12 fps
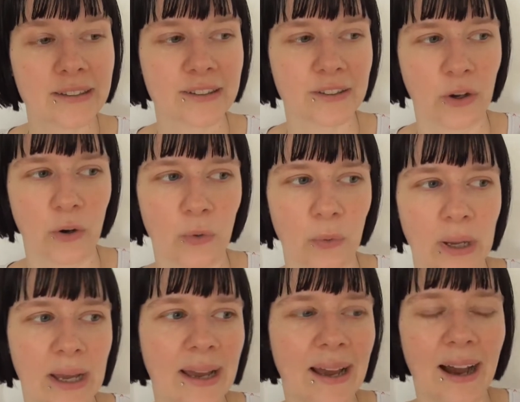so
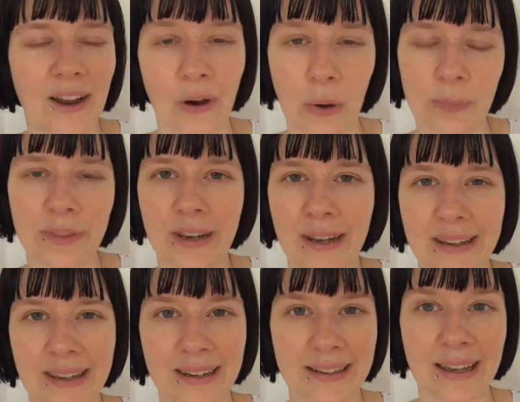I hope that I
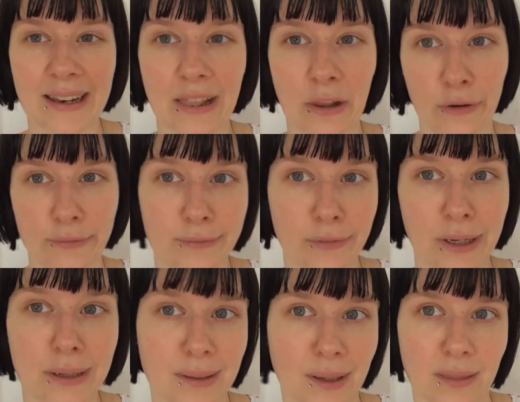can get a lot of
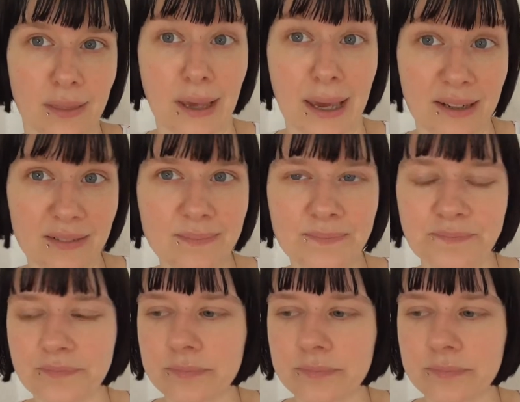reading done then.